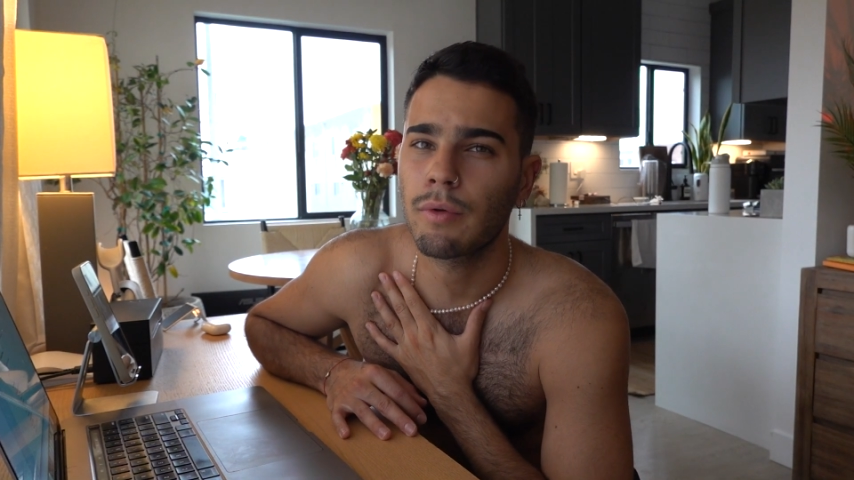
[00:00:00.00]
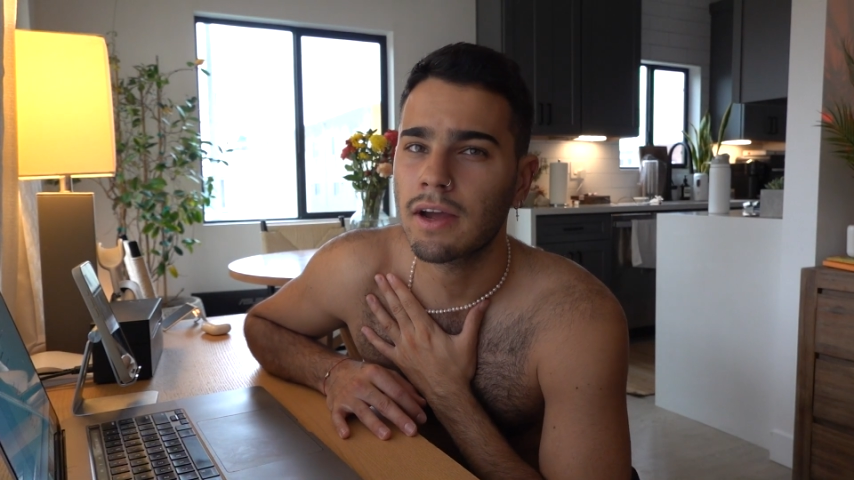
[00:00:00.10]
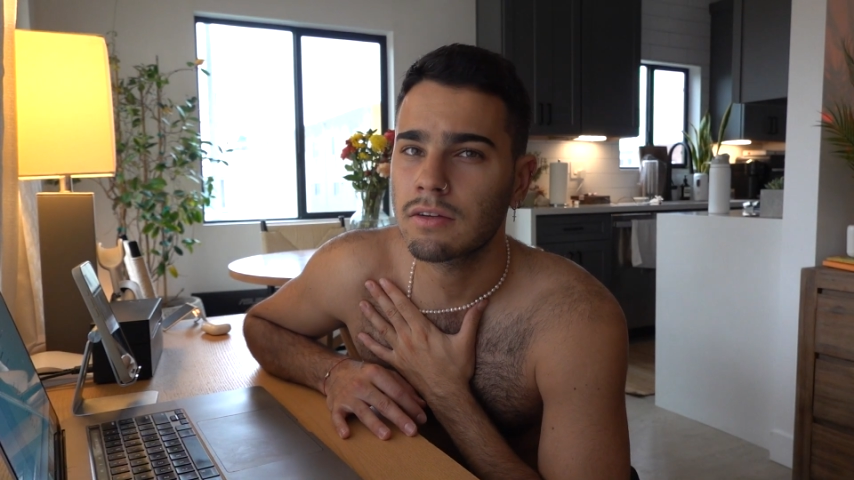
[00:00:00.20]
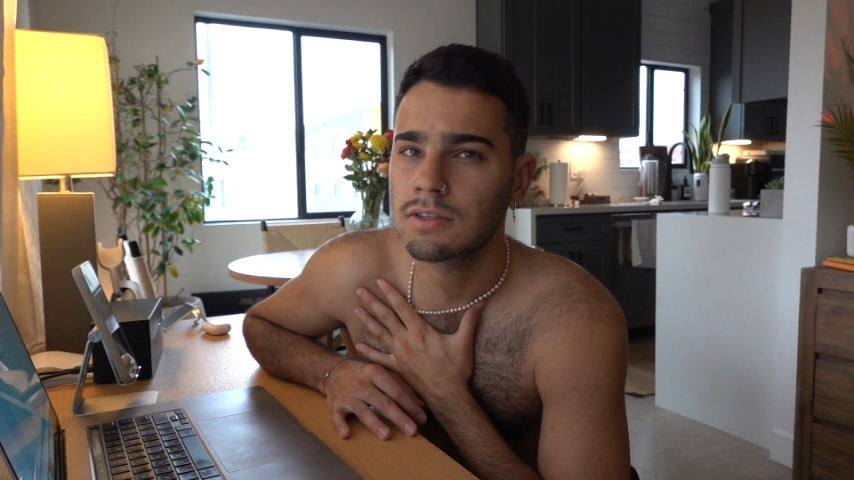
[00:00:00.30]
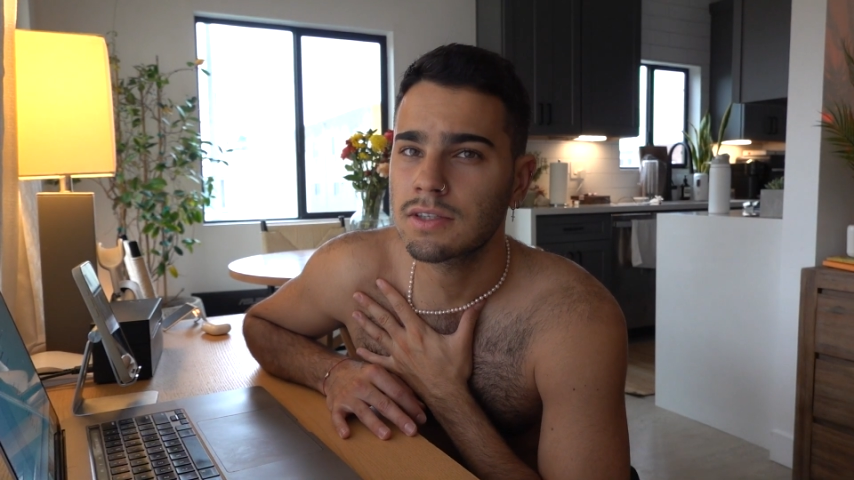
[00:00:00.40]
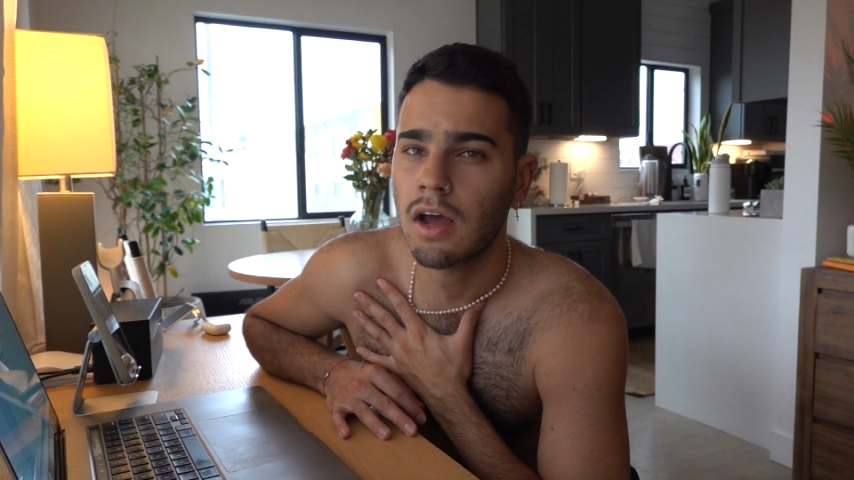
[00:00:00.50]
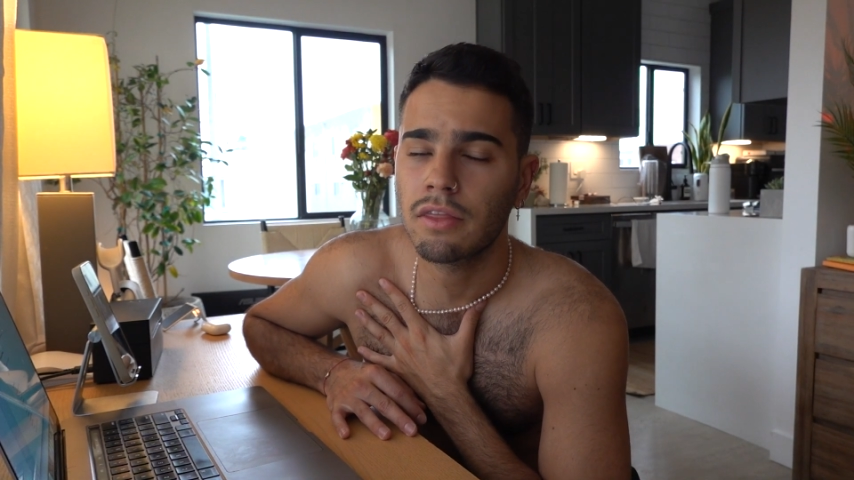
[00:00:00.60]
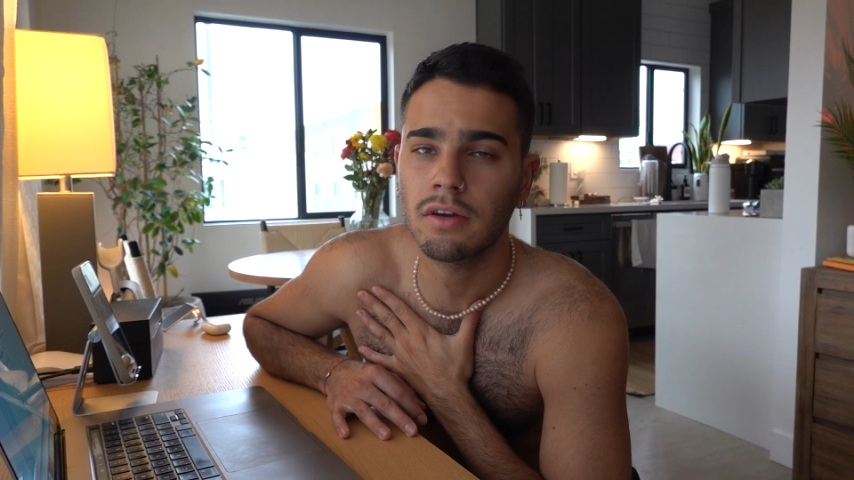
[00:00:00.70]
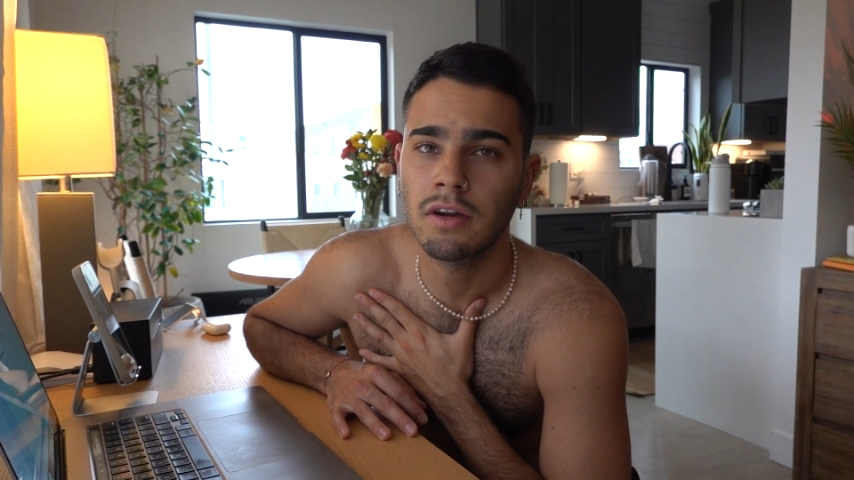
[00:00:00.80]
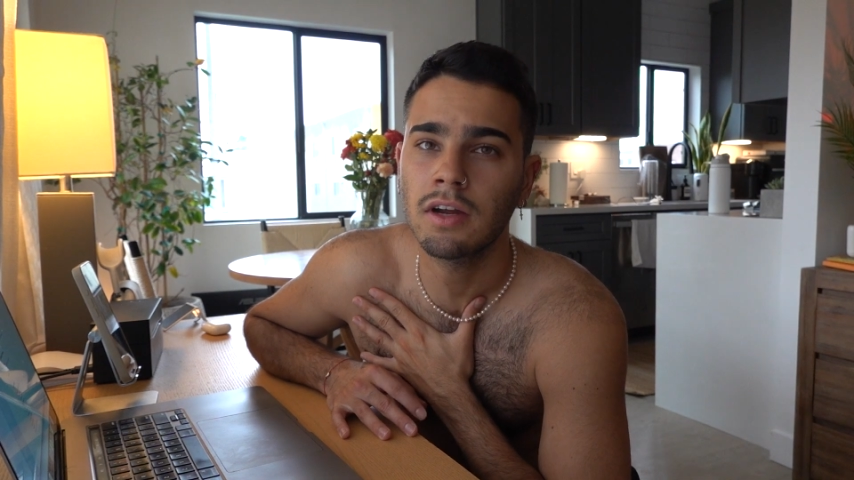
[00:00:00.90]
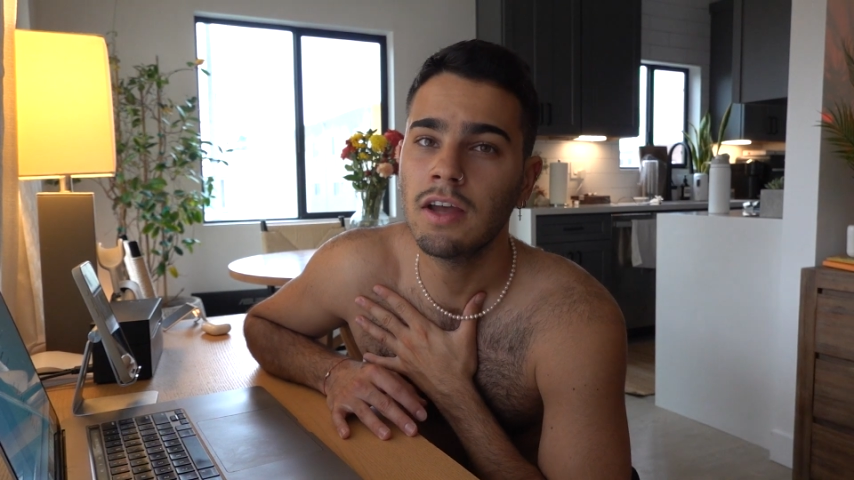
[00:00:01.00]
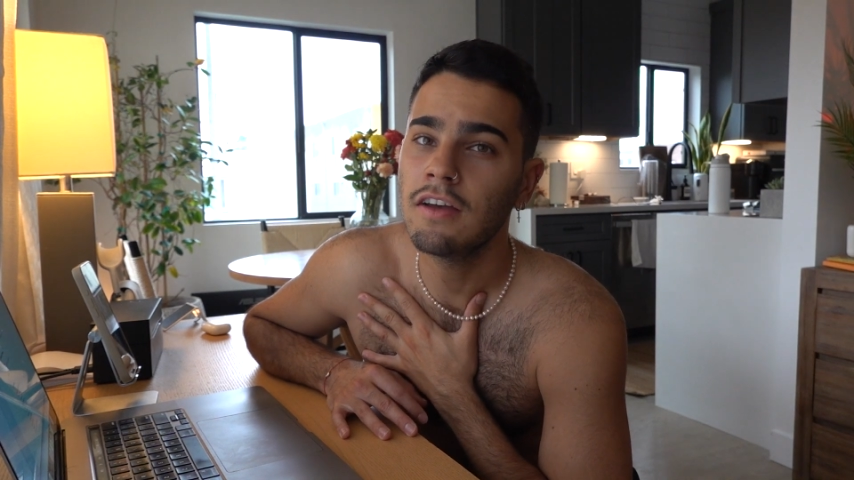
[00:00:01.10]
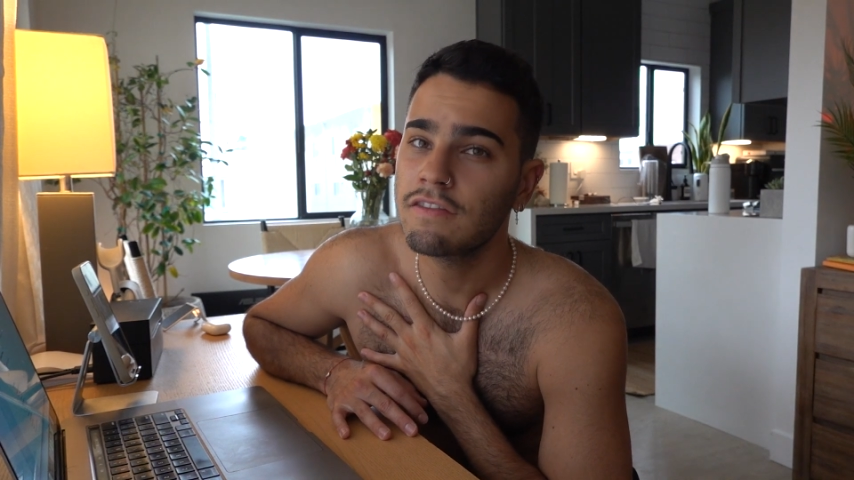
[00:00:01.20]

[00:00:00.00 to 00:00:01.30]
around other